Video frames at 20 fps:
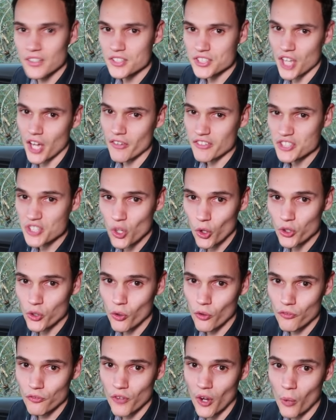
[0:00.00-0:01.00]
So it's not
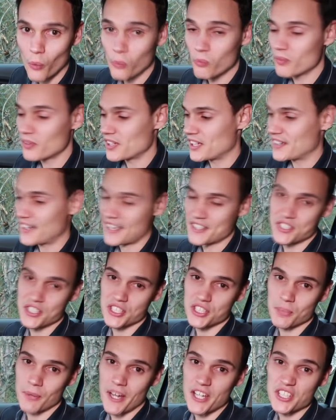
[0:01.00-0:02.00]
your fault in that
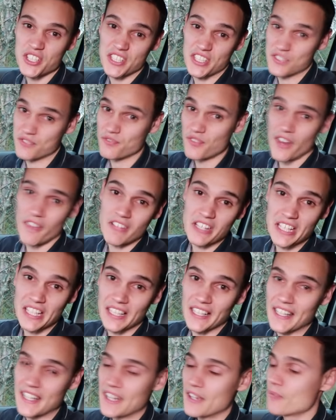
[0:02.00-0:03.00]
situation, it's very
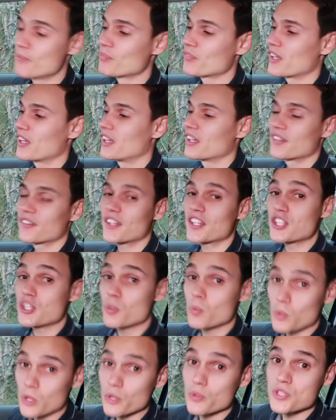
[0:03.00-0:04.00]
clear then
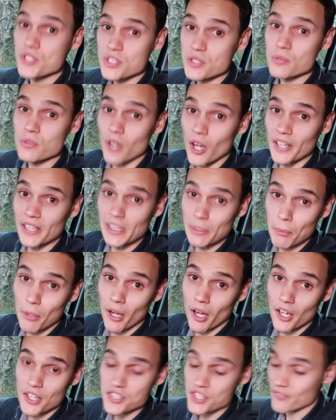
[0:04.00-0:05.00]
you will still likely
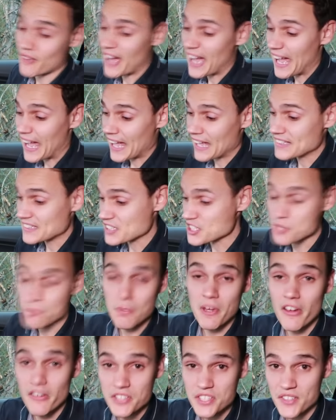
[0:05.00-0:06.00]
pass. I've had
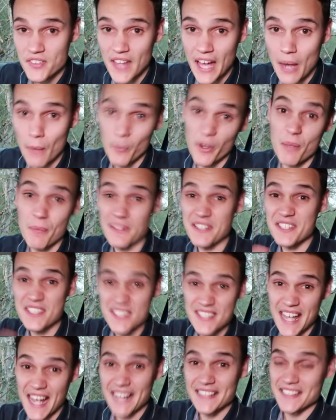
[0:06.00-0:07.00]
experience of that when I've been
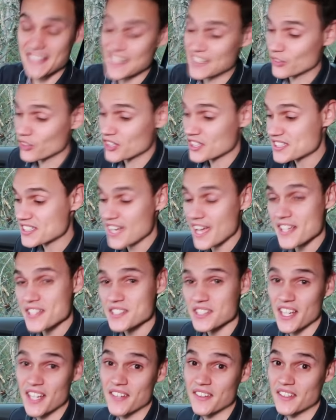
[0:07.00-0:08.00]
sat in on a
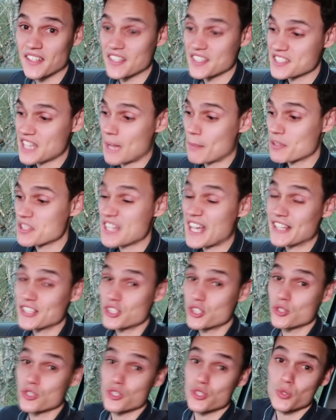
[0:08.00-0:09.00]
test and the examiners
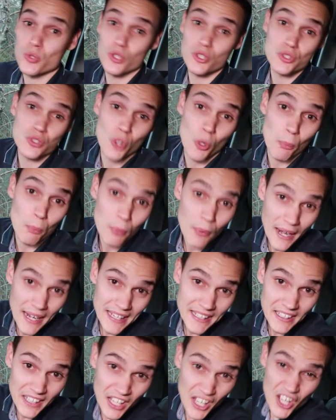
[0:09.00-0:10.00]
had to use the dual control
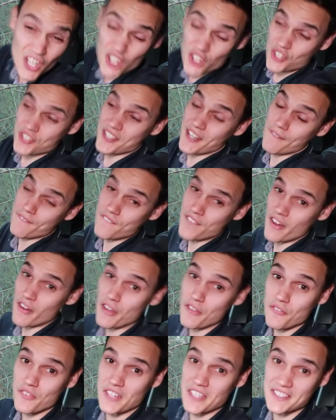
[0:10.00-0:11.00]
brake because that
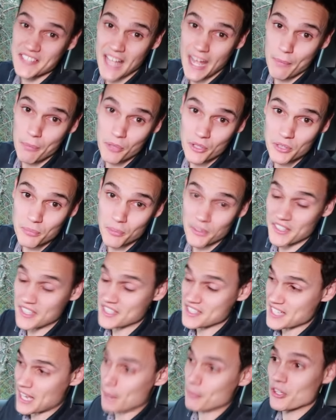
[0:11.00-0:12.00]
very thing's happened, but the
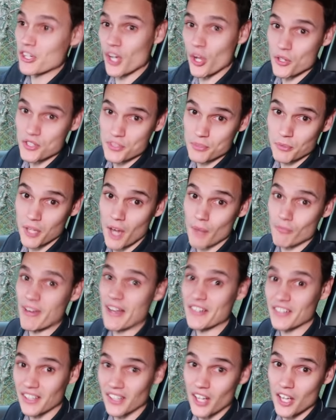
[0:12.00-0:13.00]
examiner noticed them come
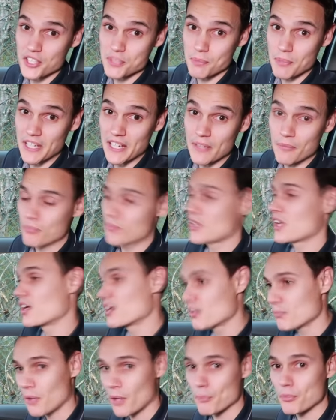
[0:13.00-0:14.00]
around at the last minute.
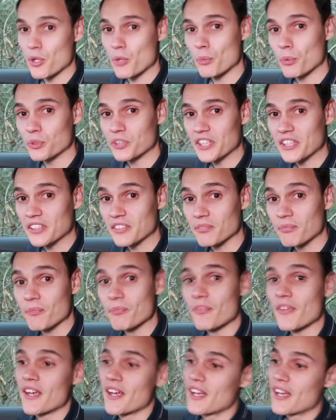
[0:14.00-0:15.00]
My pupil didn't,
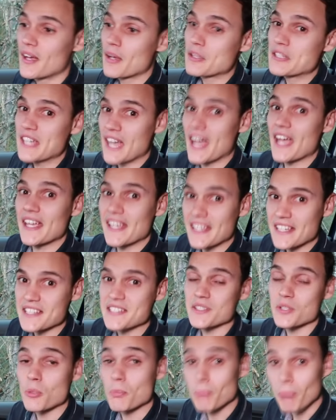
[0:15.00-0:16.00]
yet he
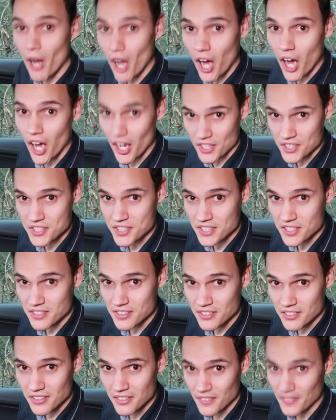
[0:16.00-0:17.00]
still passed
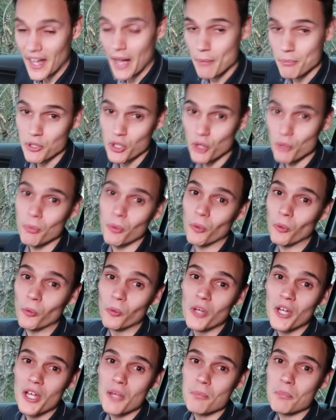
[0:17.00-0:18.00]
that
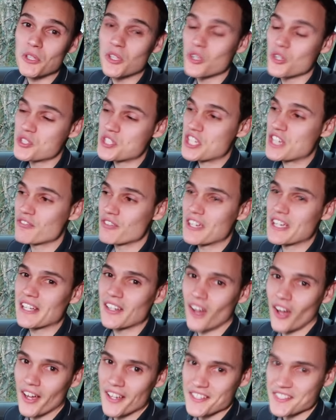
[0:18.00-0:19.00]
pupil because he
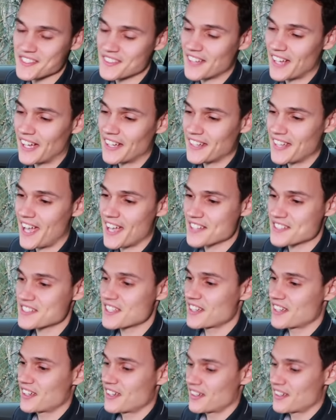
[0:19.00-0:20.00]
realised that,
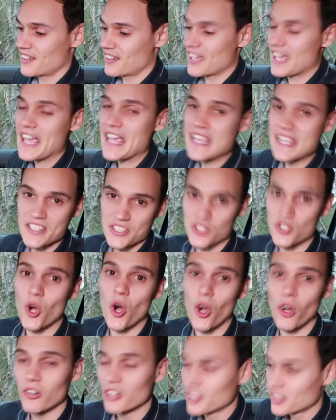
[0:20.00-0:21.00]
yes, he's
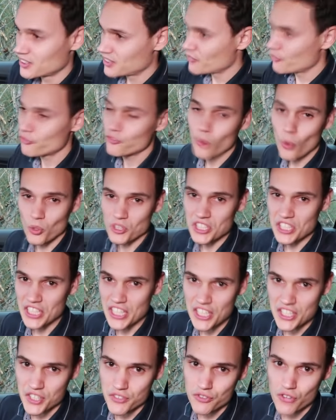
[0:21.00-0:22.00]
got 40
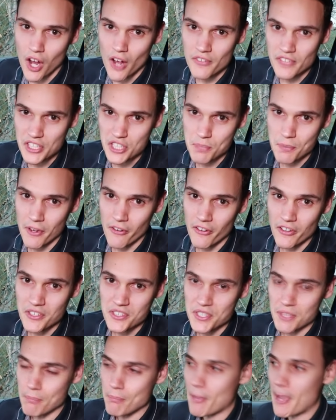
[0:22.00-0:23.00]
years of driving
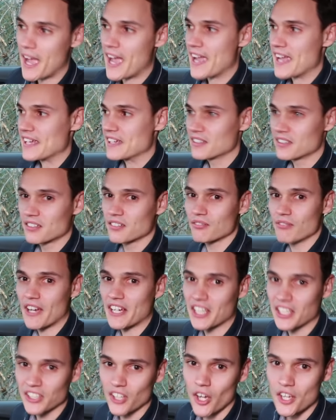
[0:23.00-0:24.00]
experience and may
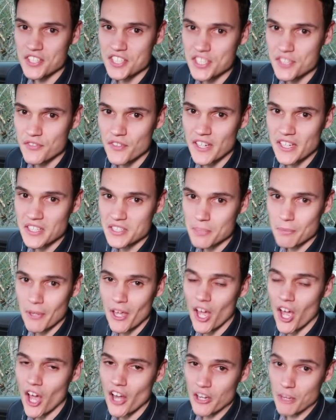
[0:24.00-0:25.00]
recognise these things a
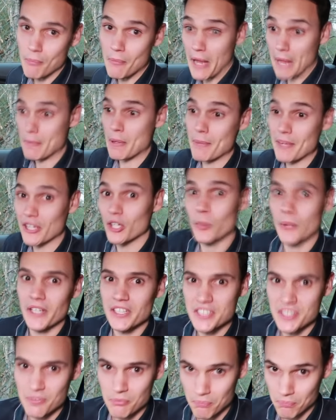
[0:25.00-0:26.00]
bit earlier and maybe a bit,
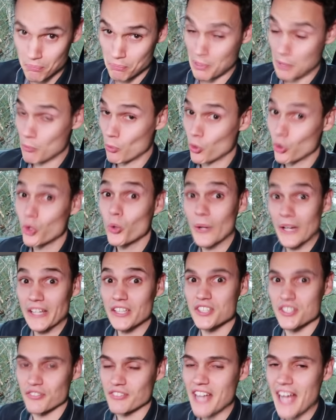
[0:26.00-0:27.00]
quick to, a bit more
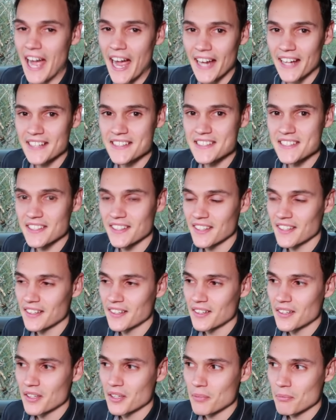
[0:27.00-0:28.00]
quick to react,
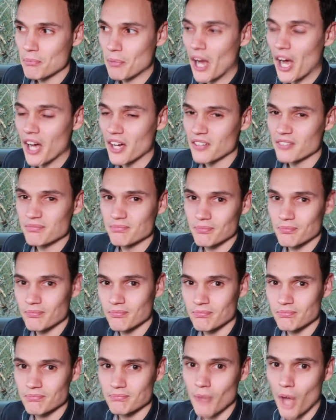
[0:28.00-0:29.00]
but
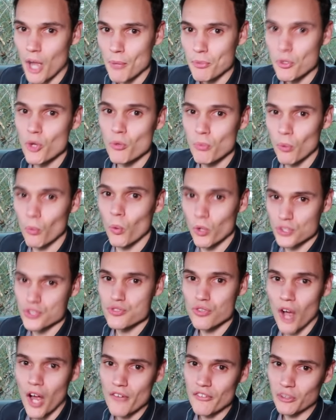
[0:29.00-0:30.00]
my pupil was
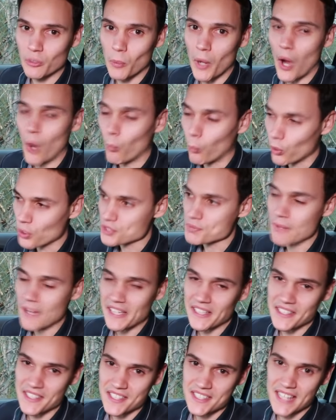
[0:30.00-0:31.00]
driving well, was
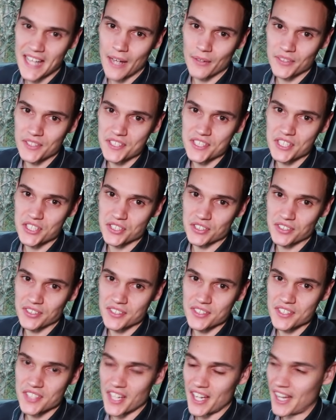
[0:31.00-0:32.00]
making sound
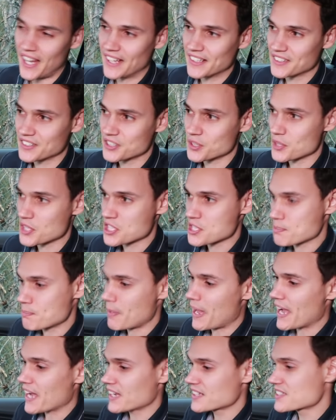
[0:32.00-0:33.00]
decisions, and to
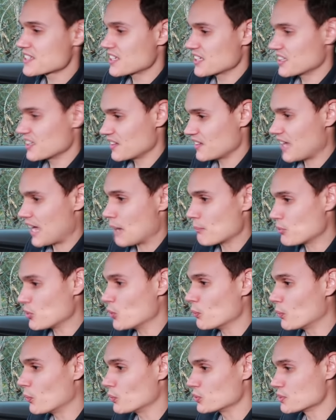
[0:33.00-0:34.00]
expect that
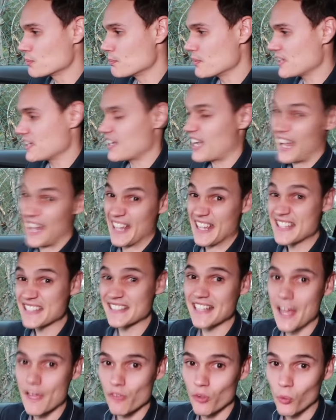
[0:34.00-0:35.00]
pupil to be at
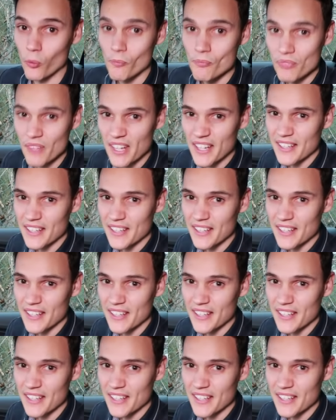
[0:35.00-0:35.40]
his level